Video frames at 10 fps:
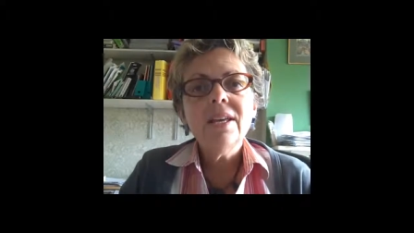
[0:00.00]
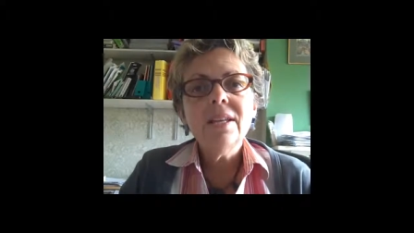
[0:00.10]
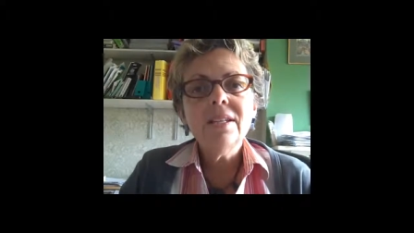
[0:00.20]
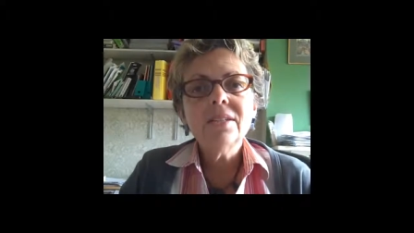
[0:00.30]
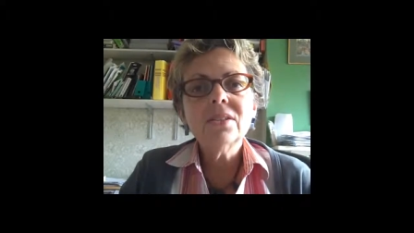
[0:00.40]

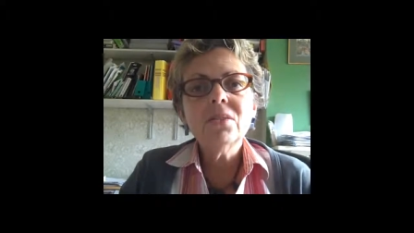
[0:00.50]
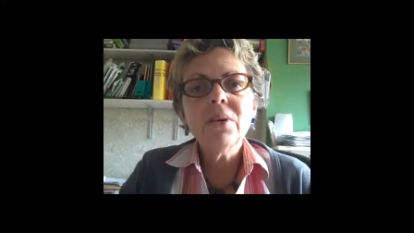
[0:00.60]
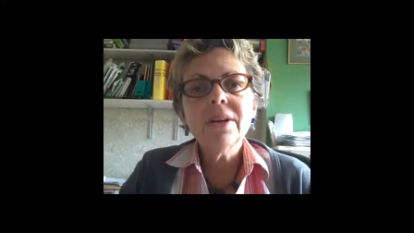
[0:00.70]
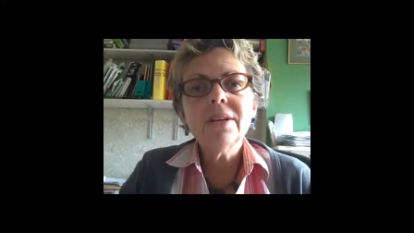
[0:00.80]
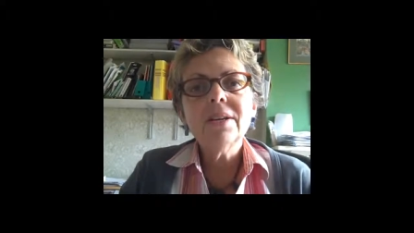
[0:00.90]
it is
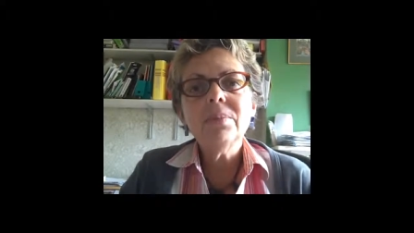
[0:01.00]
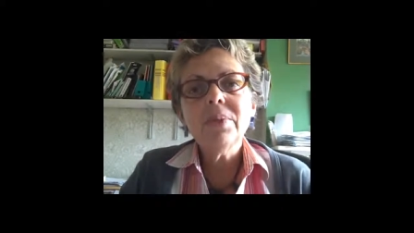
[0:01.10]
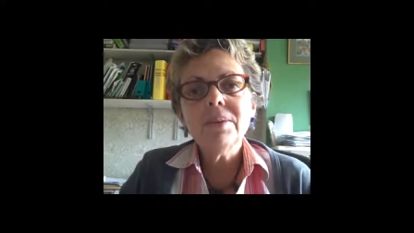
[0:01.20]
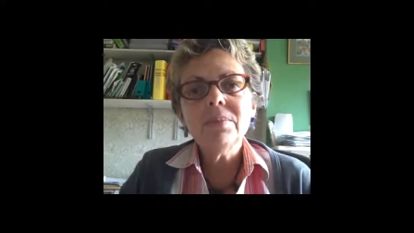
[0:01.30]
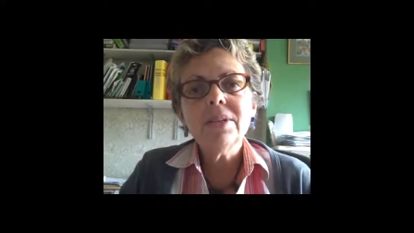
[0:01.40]
quite a
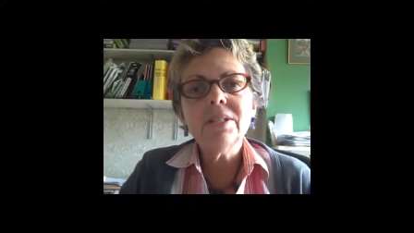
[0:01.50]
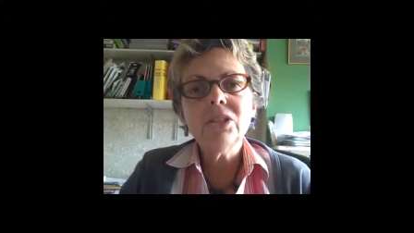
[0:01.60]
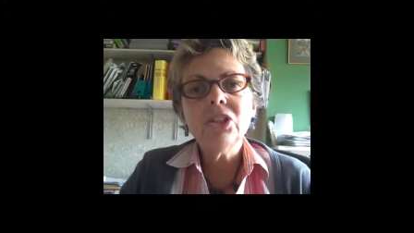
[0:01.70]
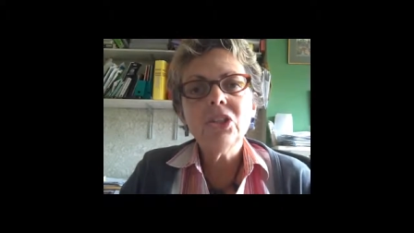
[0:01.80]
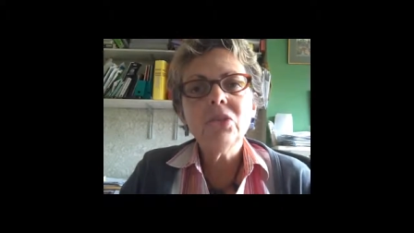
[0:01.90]

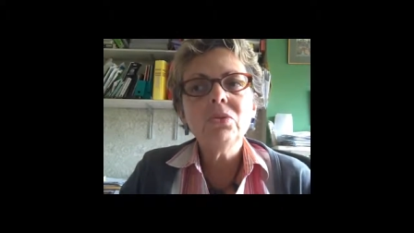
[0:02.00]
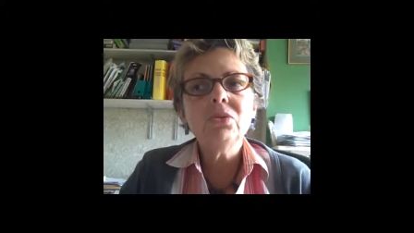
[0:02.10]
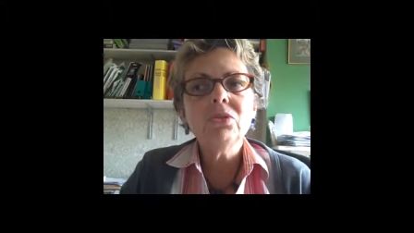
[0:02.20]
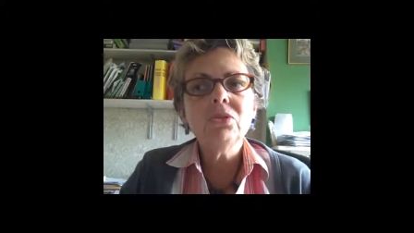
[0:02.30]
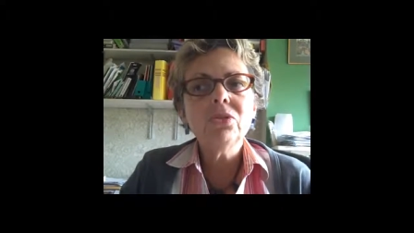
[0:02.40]
commitment to
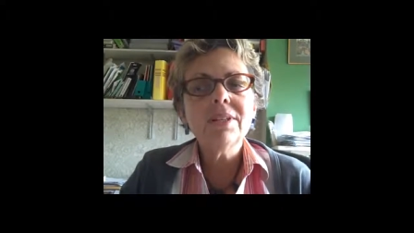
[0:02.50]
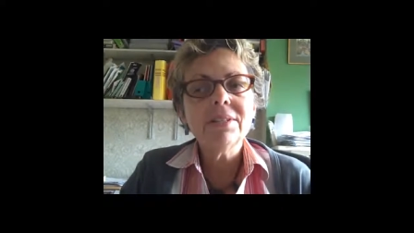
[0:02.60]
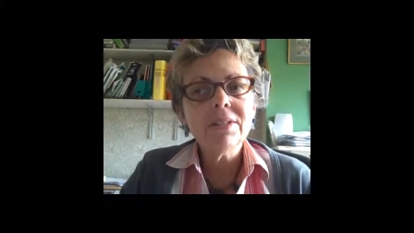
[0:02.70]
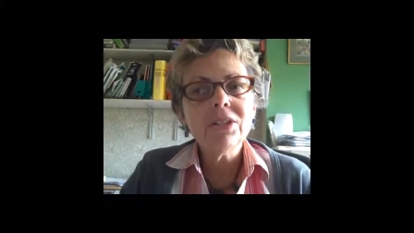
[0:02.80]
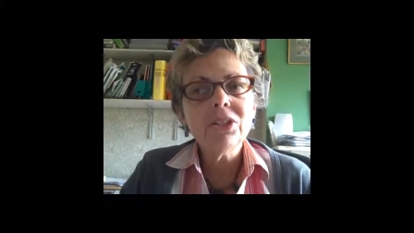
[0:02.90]

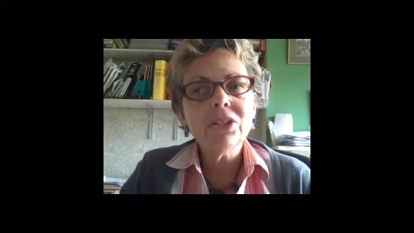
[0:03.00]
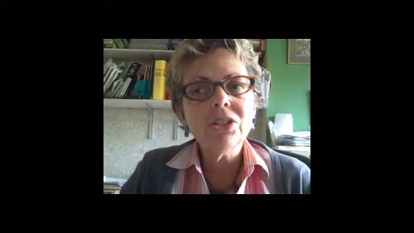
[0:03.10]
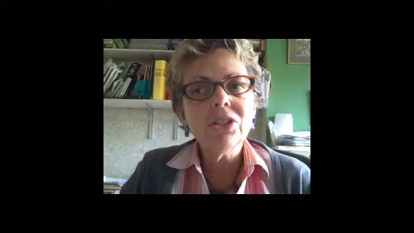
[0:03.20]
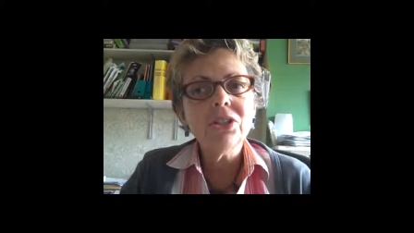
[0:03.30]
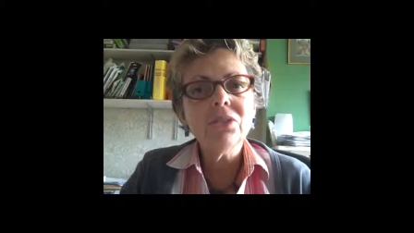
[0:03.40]
transition
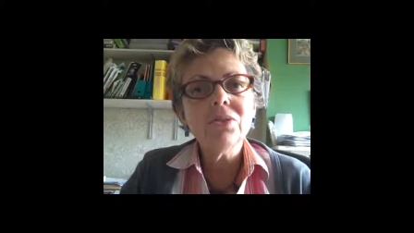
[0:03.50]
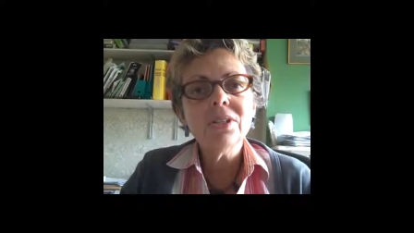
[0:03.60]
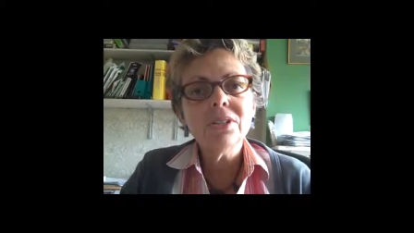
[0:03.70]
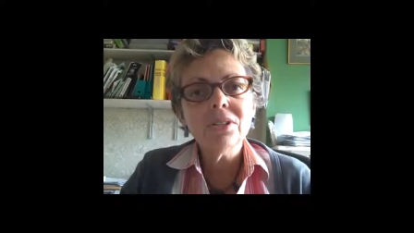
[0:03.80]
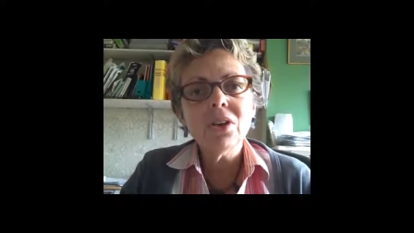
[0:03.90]
to
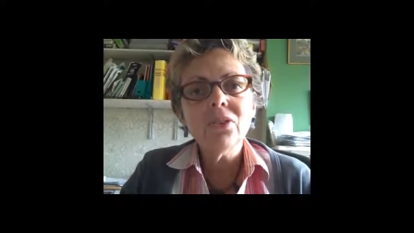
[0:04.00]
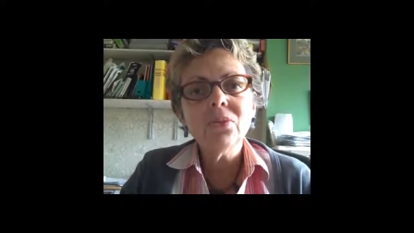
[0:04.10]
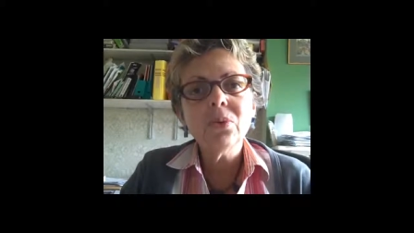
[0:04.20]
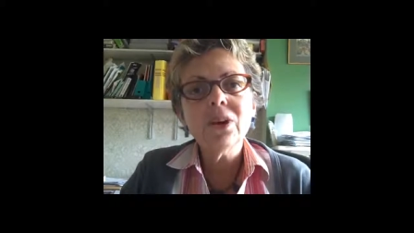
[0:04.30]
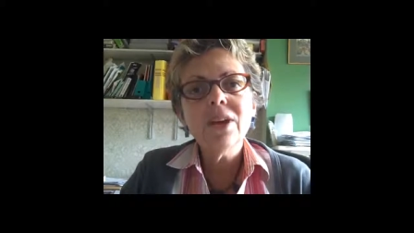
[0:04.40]
using
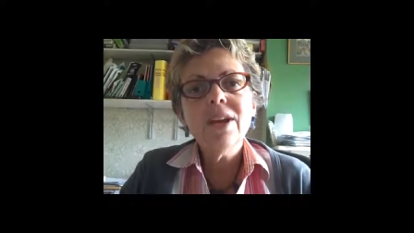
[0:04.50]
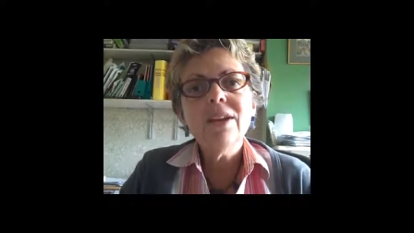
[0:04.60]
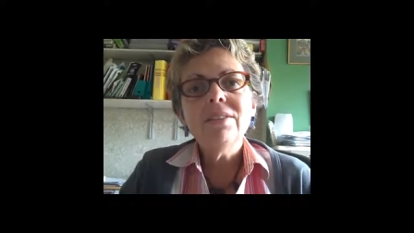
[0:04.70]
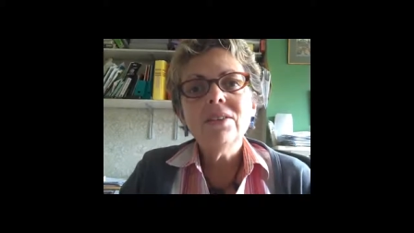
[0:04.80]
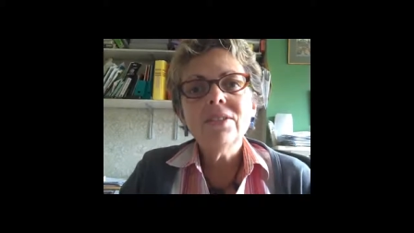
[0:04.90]
software.
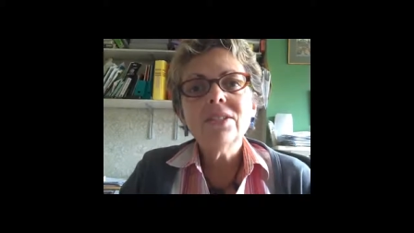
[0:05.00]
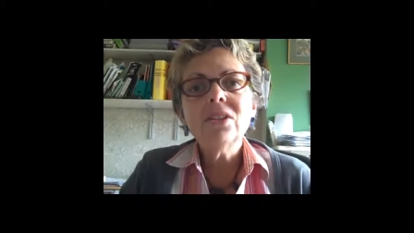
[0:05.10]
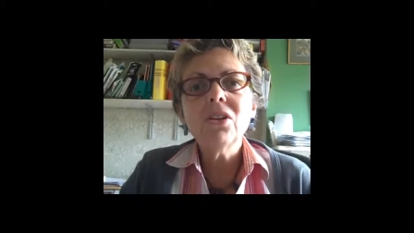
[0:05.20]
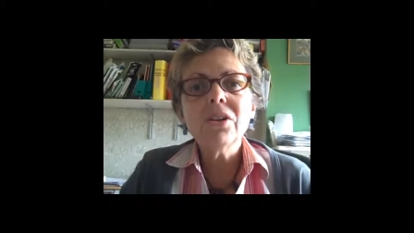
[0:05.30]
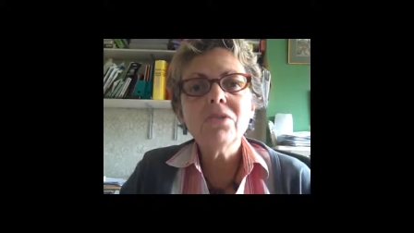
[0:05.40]
There is a
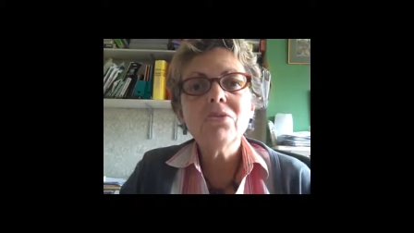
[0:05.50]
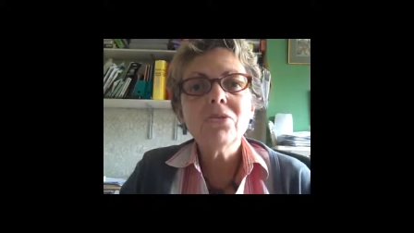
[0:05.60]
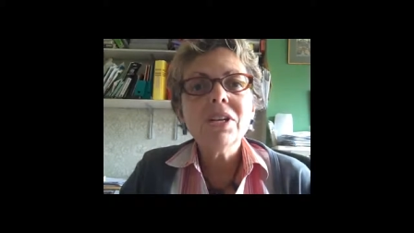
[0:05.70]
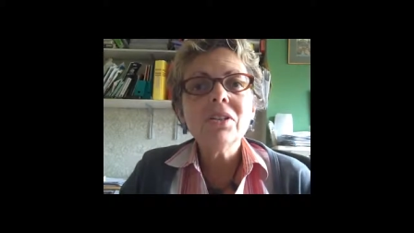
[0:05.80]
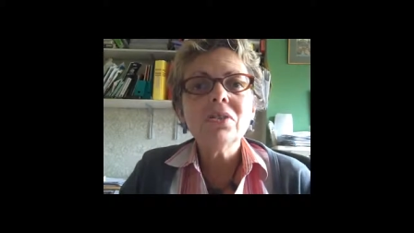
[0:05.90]
lot of
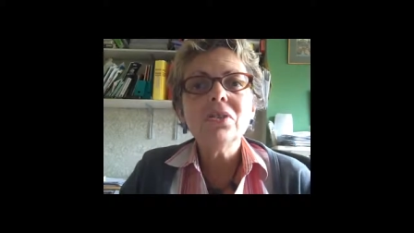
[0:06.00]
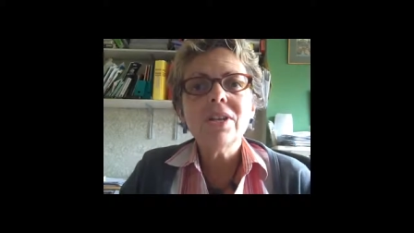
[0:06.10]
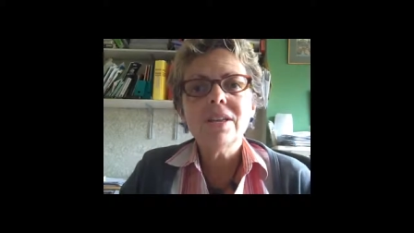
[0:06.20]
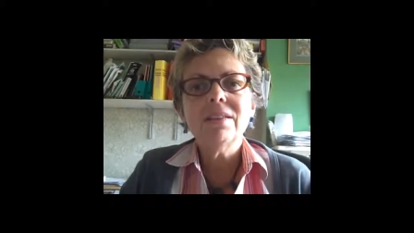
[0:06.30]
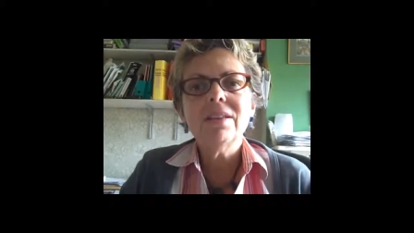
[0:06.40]

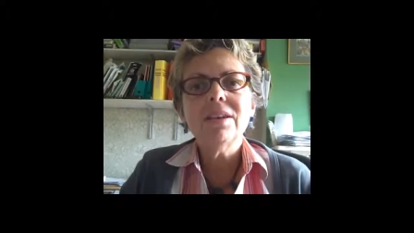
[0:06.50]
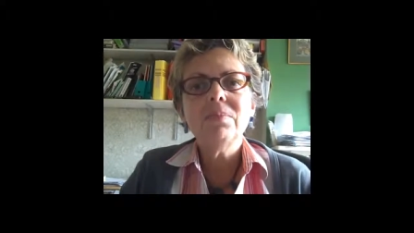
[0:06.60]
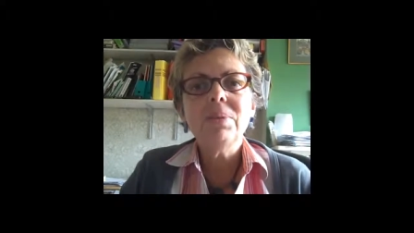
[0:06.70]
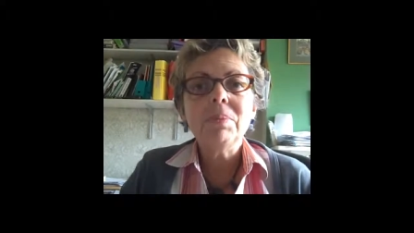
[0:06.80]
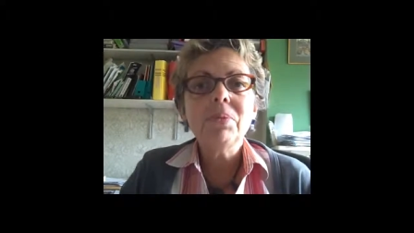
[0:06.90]
relearning
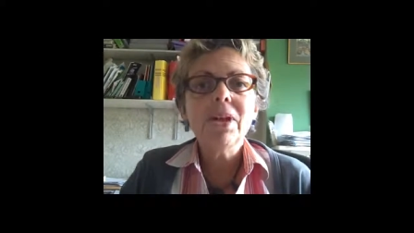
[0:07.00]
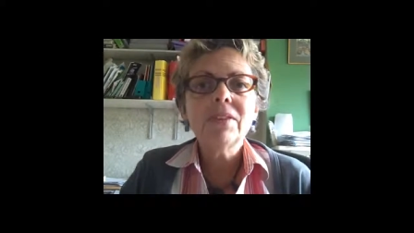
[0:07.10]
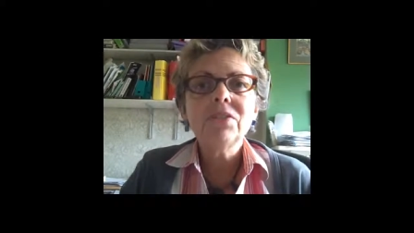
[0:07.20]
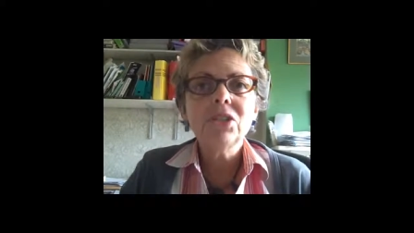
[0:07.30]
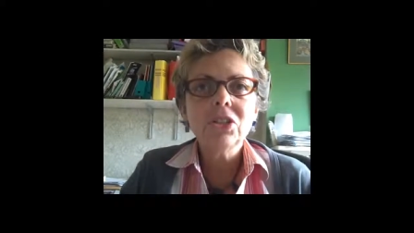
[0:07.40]
that people
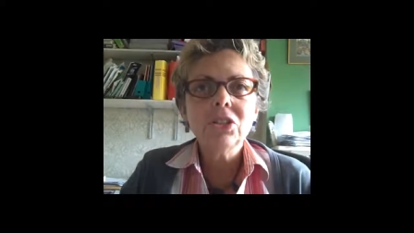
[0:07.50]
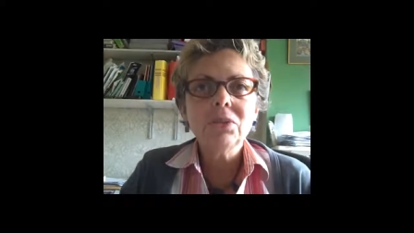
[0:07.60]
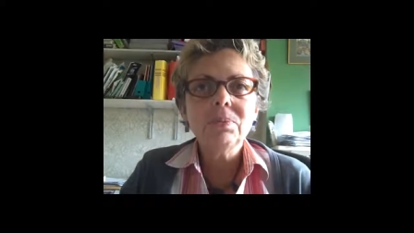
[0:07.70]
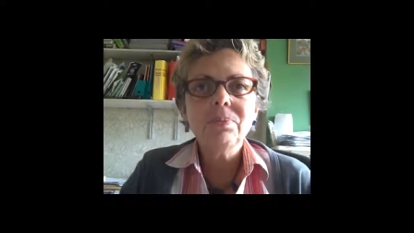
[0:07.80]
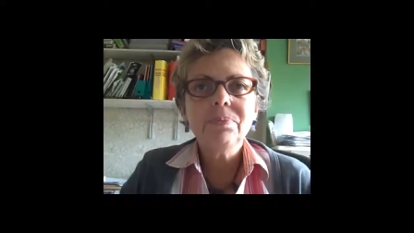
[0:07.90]
have to do.